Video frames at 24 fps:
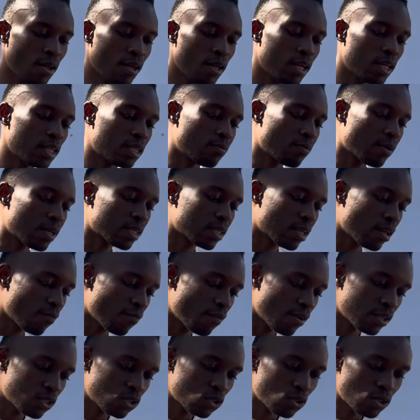it must give
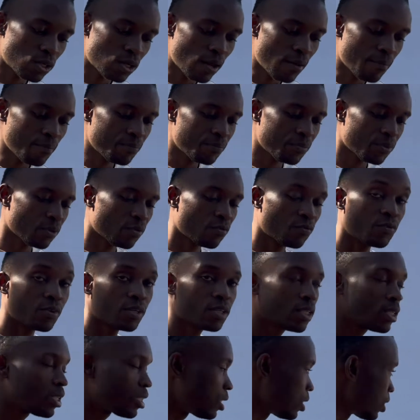us total fixed